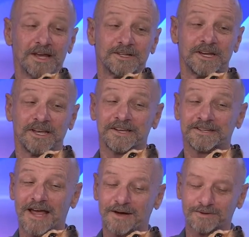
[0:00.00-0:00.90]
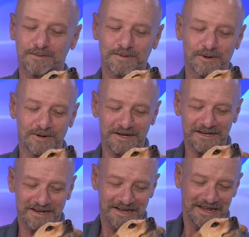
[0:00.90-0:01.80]
She is
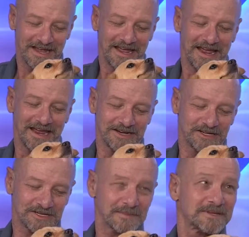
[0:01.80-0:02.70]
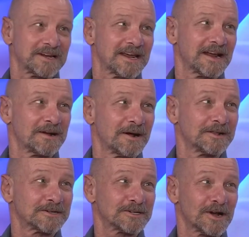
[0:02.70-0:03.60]
housebroken, and she's up to date on all
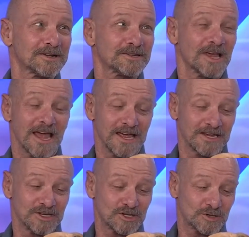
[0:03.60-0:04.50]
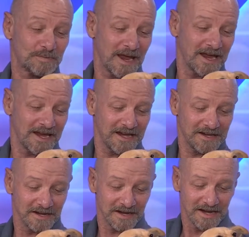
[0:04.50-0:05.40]
her shots. Is
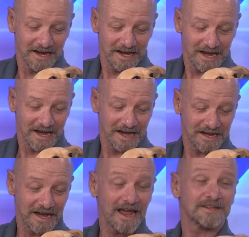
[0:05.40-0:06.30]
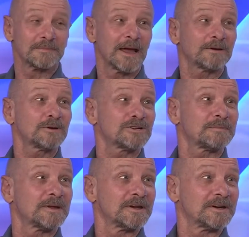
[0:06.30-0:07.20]
spayed uh -huh. and has a
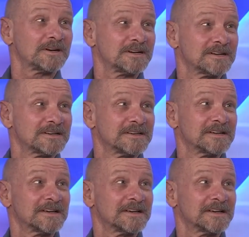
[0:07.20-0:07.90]
microchip in her. Oh, that's